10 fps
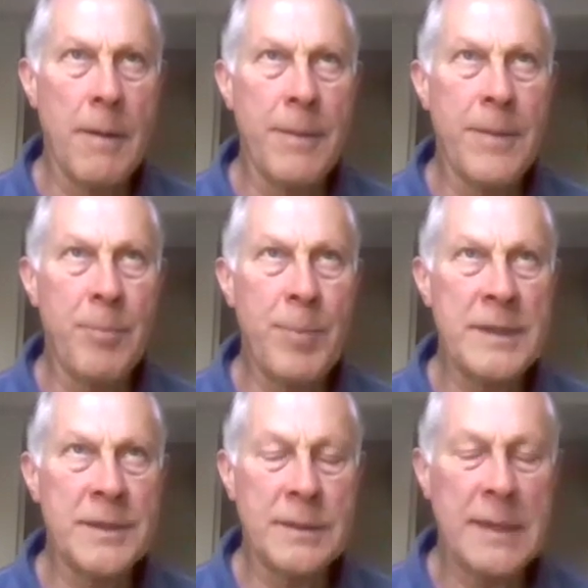the
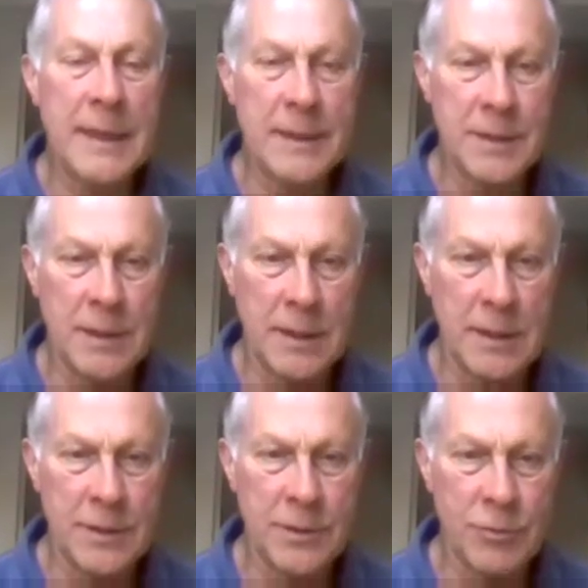best tactic
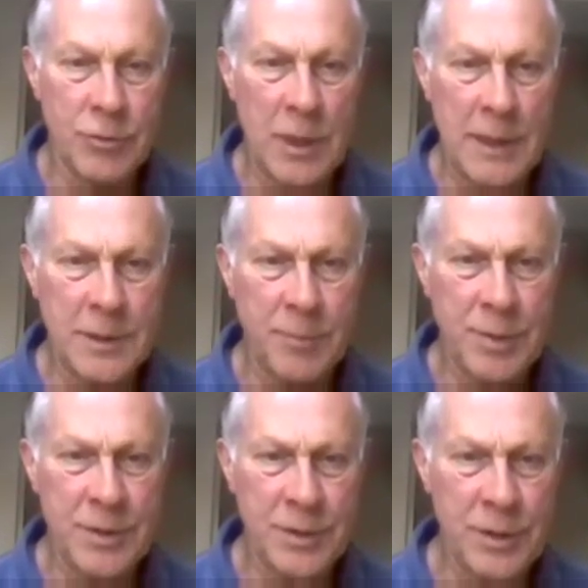is to try to
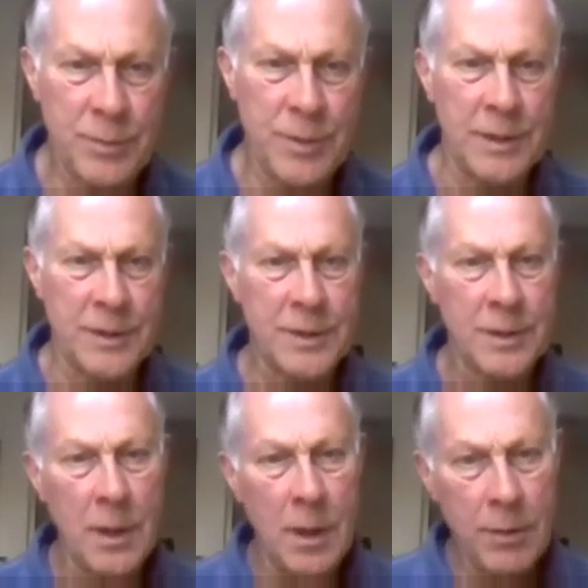pursue this
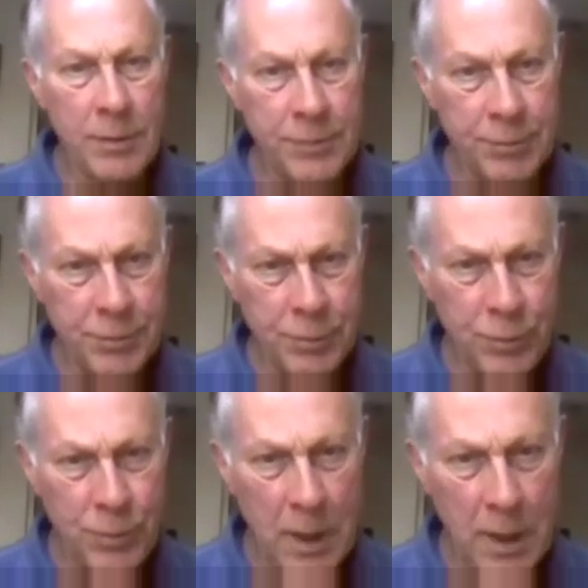
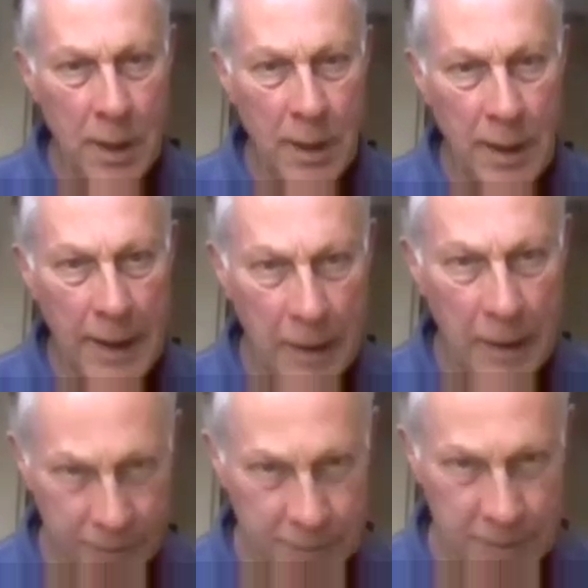through
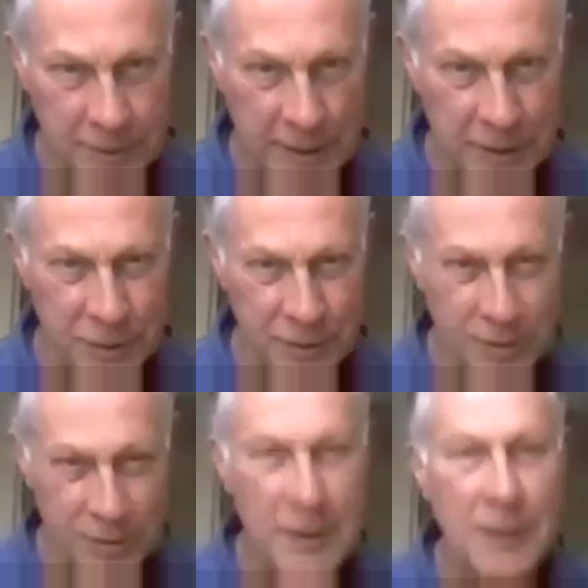health discussions,
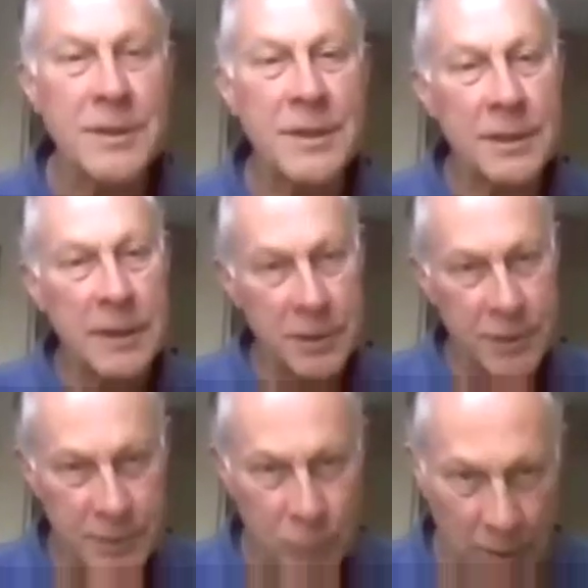
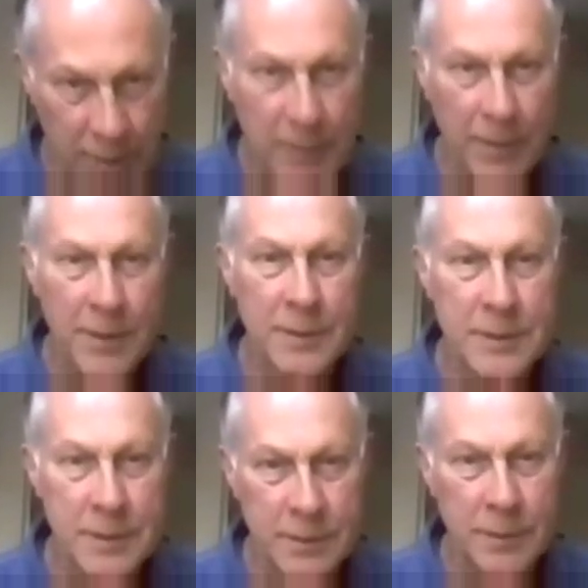discussions within
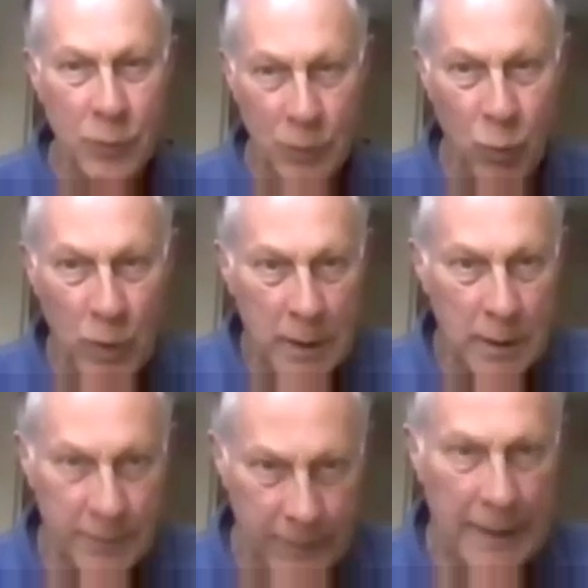the
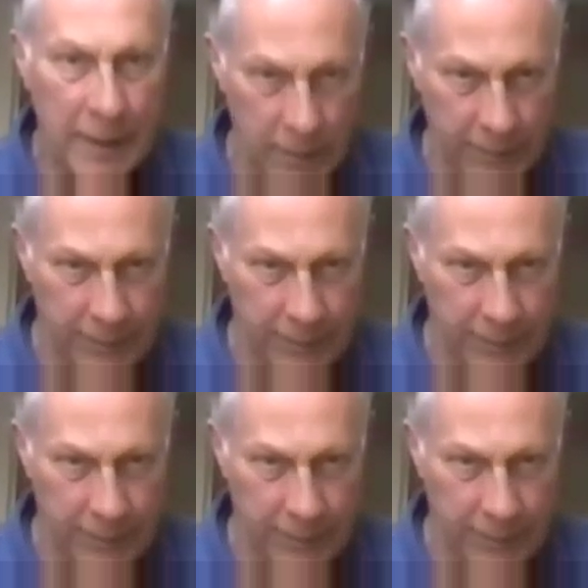world of health.